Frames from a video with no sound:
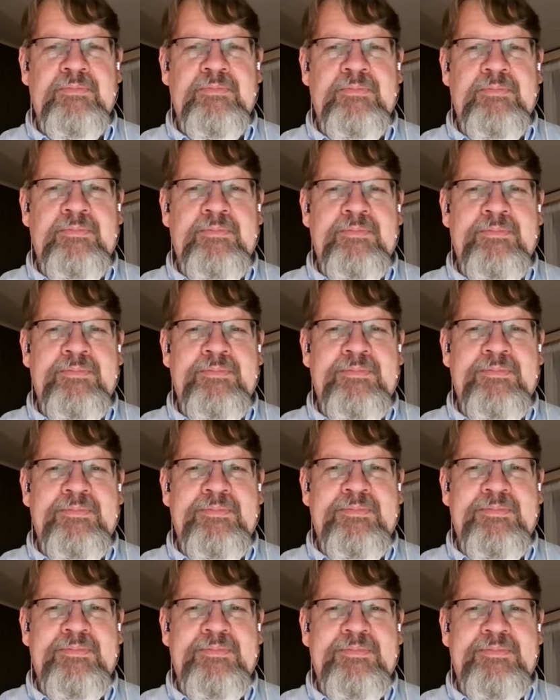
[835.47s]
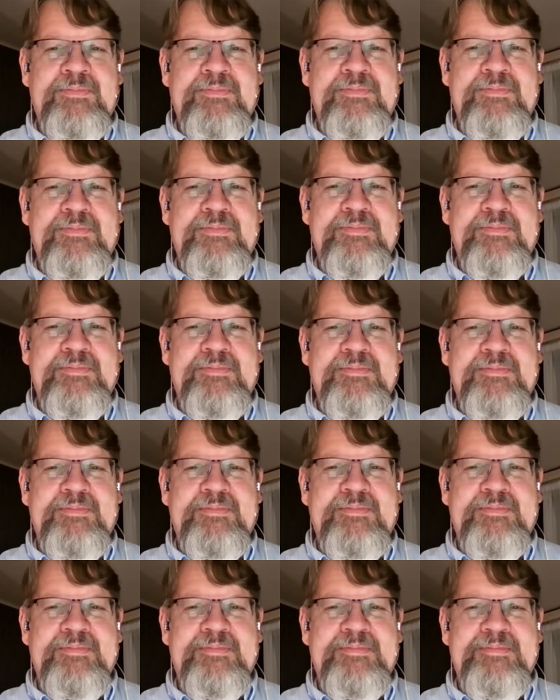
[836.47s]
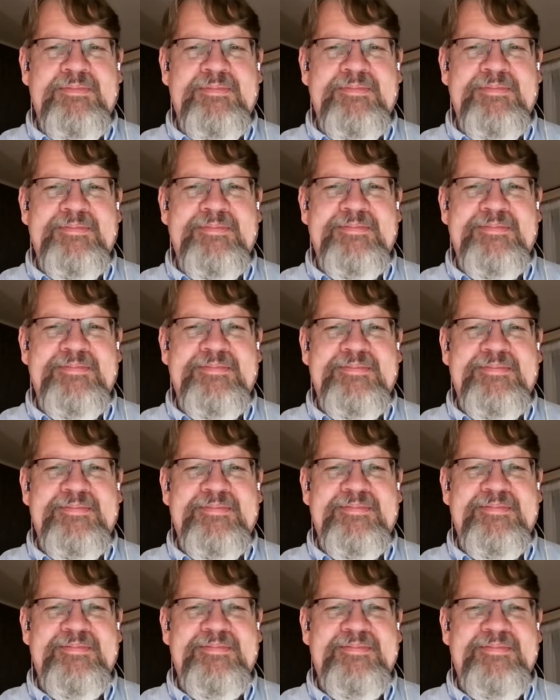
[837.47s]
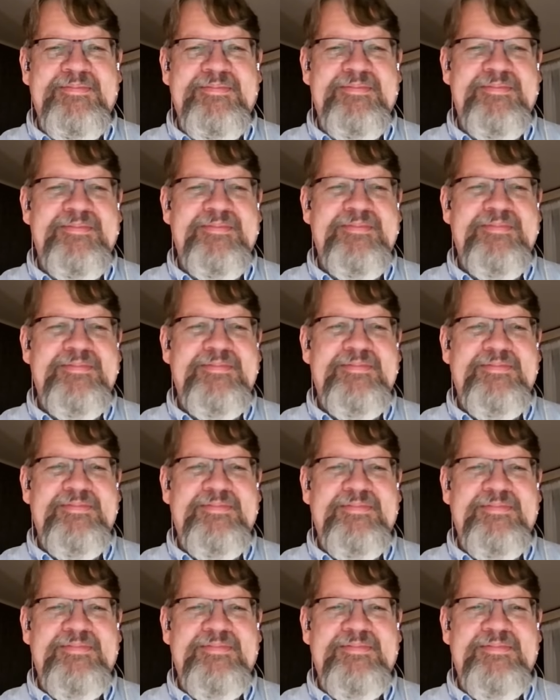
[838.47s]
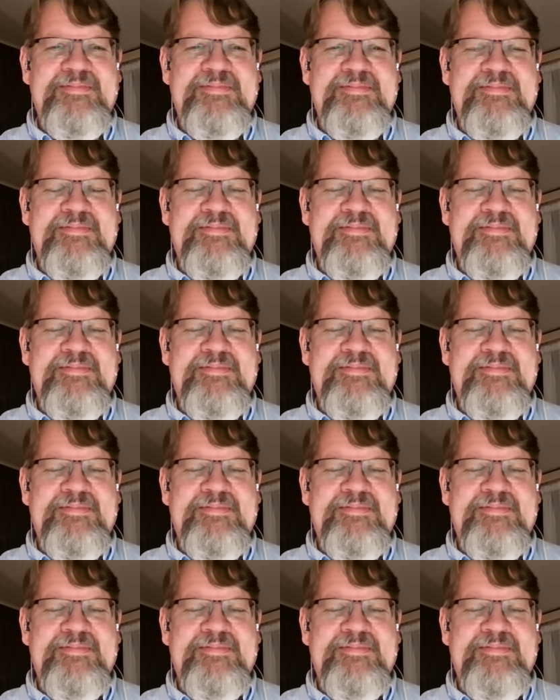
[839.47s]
No words are spoken by the person on screen.